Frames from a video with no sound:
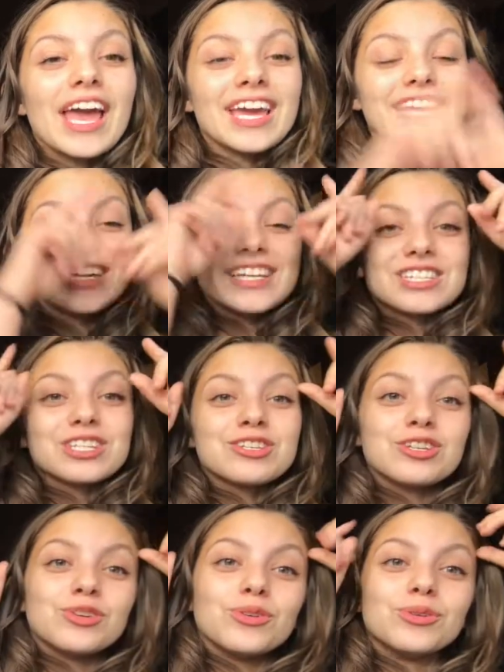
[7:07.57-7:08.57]
it is
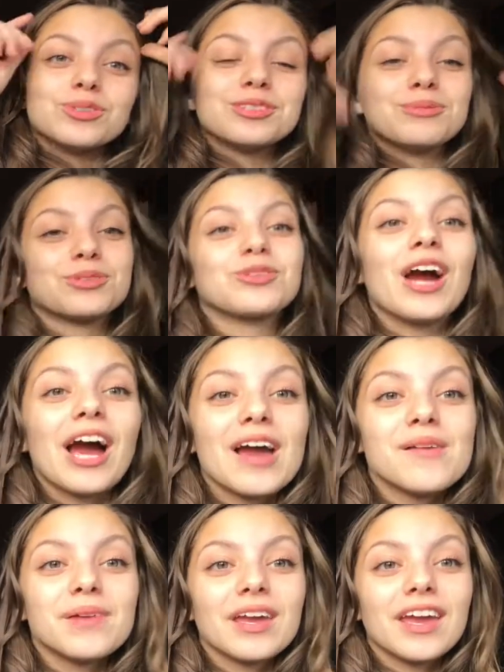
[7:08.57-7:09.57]
to
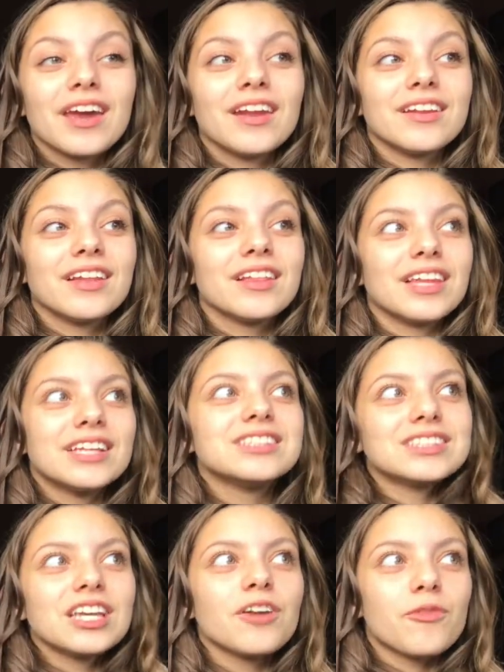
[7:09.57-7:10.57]
subscribe, and let's
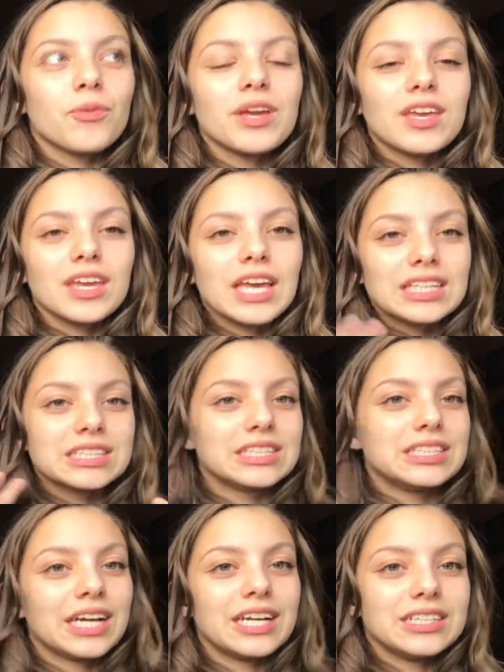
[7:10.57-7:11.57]
see if we can get to
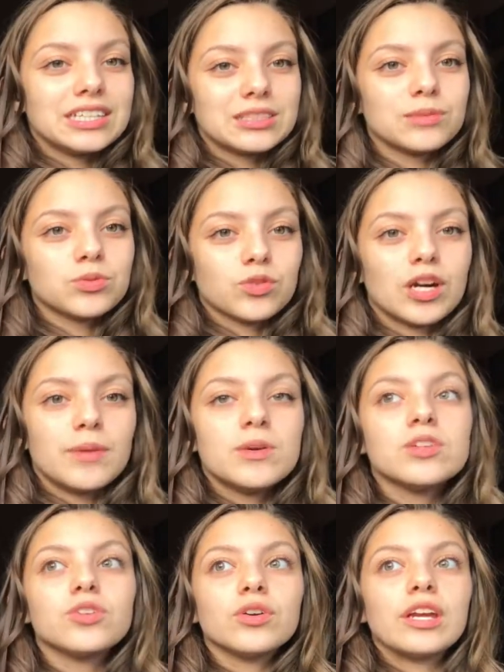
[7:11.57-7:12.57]
90
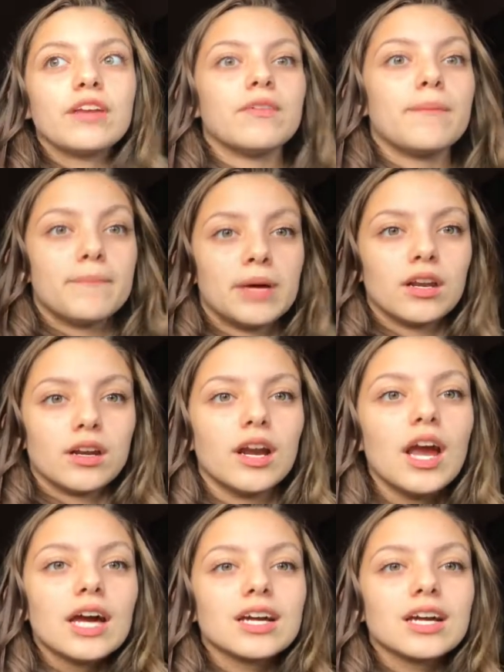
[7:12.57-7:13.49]
subscribers or even better,